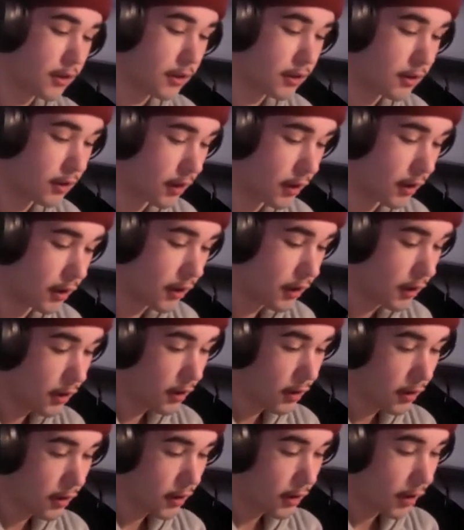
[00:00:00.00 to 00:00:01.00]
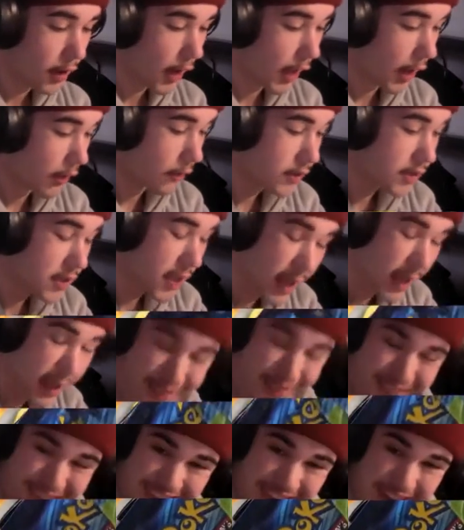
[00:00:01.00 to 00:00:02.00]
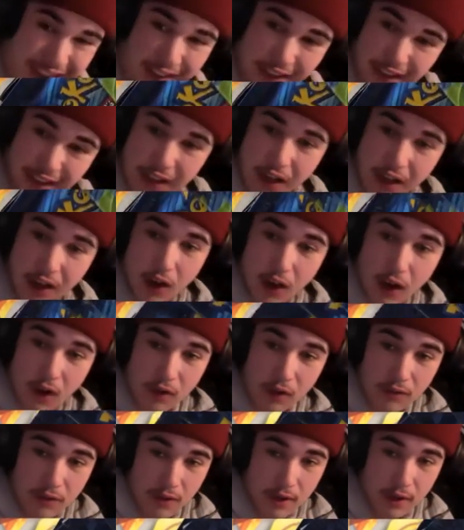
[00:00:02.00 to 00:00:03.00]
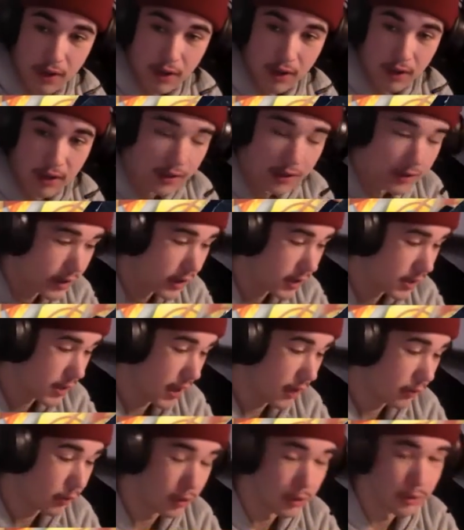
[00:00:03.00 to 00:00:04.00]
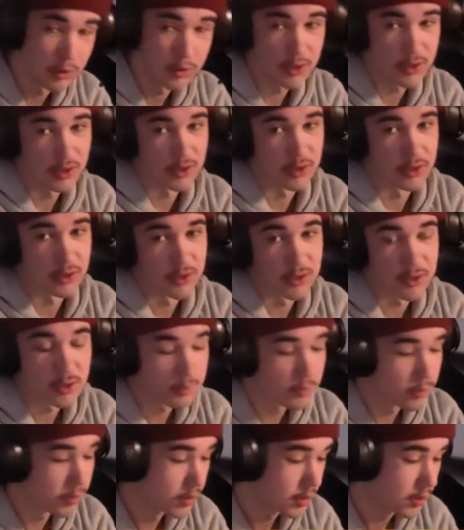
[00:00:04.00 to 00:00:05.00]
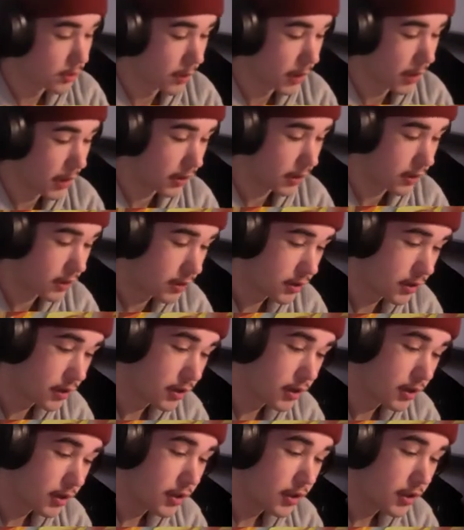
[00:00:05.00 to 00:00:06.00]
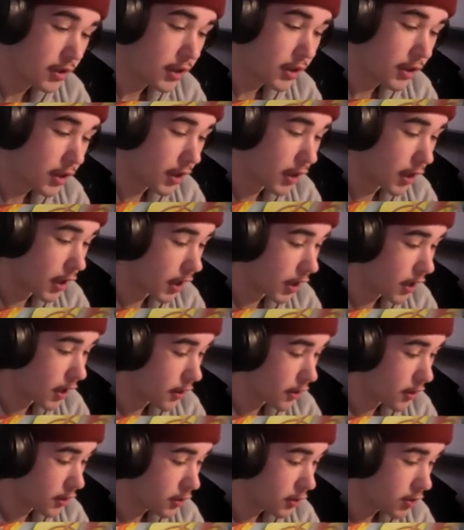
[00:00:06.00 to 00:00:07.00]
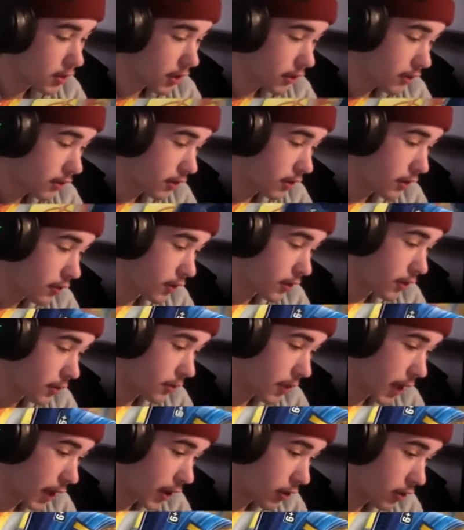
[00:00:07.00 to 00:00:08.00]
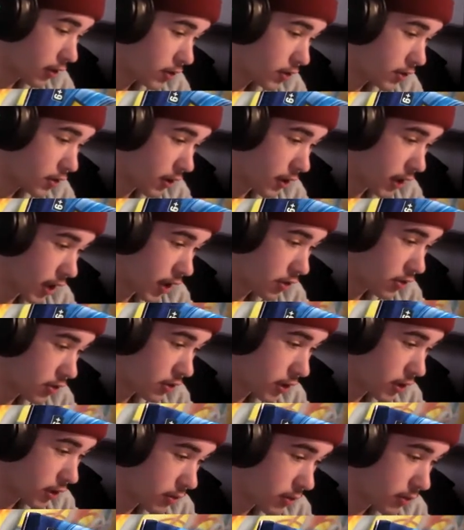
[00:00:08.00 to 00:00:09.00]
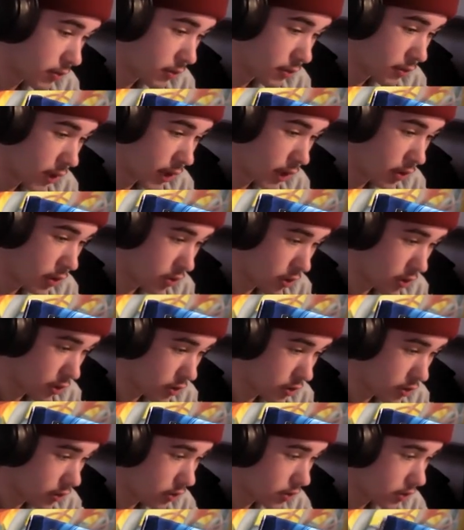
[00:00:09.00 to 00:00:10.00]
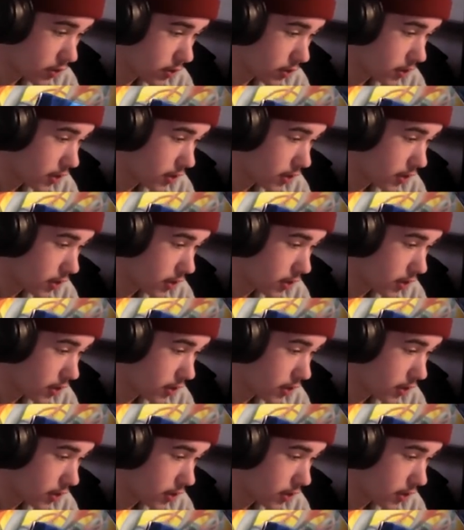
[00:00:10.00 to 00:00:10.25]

The I have 10 of uh, these Evolutions booster packs, and seven of the pack arts are actually Mega Charizards.